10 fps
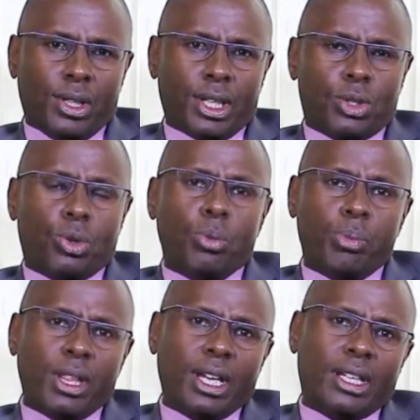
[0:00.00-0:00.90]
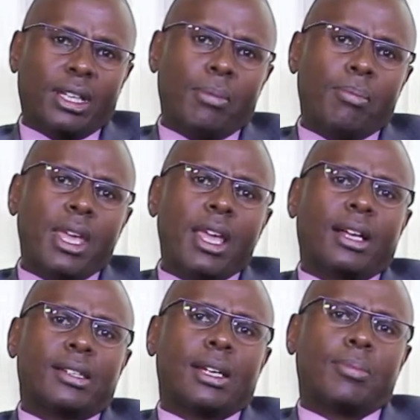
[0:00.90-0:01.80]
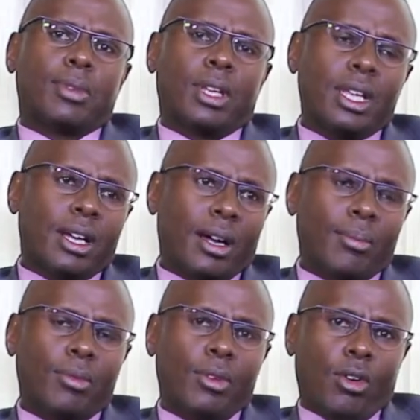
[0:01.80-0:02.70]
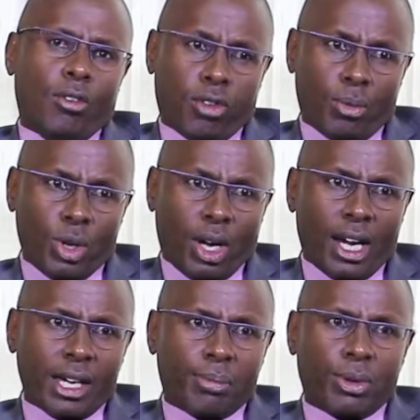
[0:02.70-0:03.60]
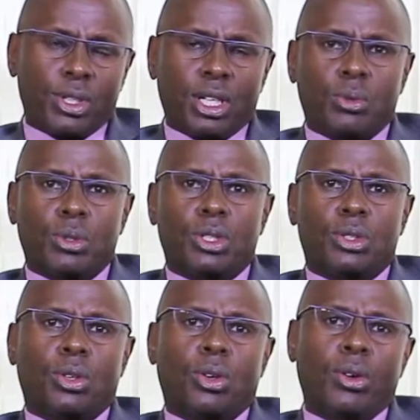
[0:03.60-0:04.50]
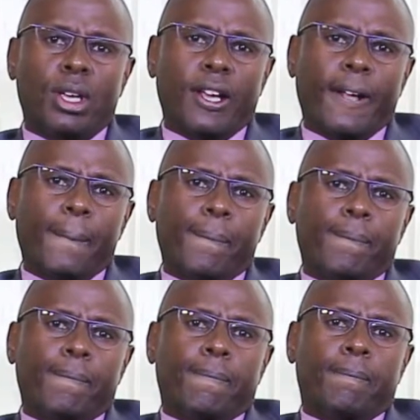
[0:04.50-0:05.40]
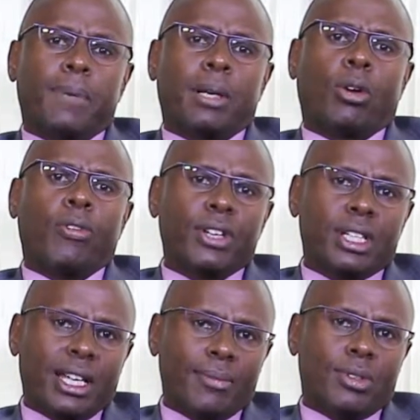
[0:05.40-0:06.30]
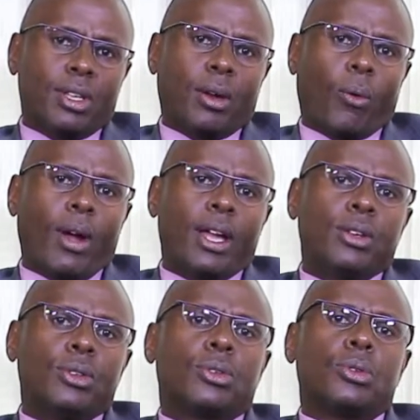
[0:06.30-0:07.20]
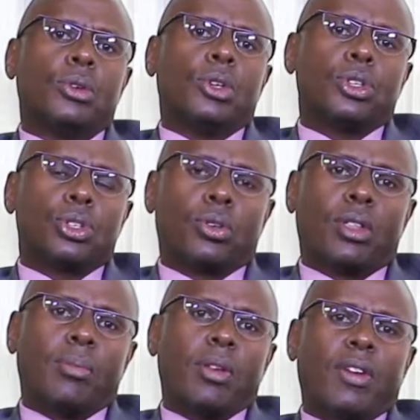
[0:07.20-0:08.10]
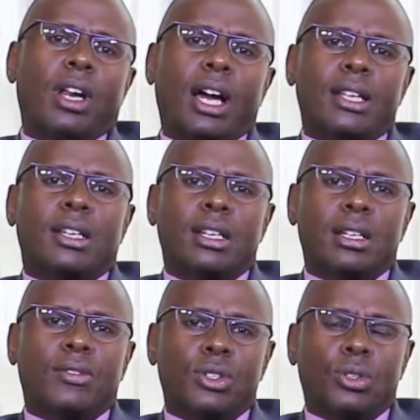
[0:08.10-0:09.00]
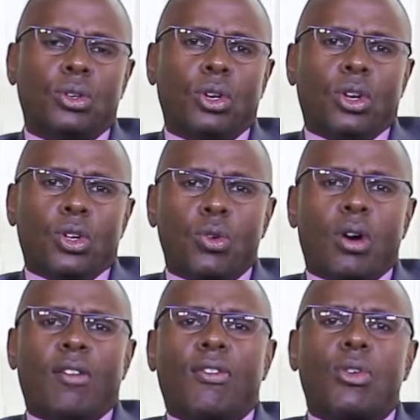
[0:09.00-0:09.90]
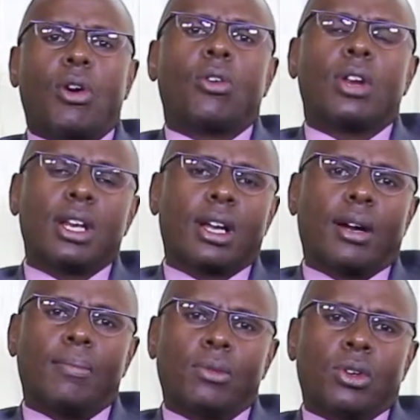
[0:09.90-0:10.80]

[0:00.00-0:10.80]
It could be that they may accept the income from your current project, which is ongoing, but oftentimes they require you to show them, even as an individual, you have your own income,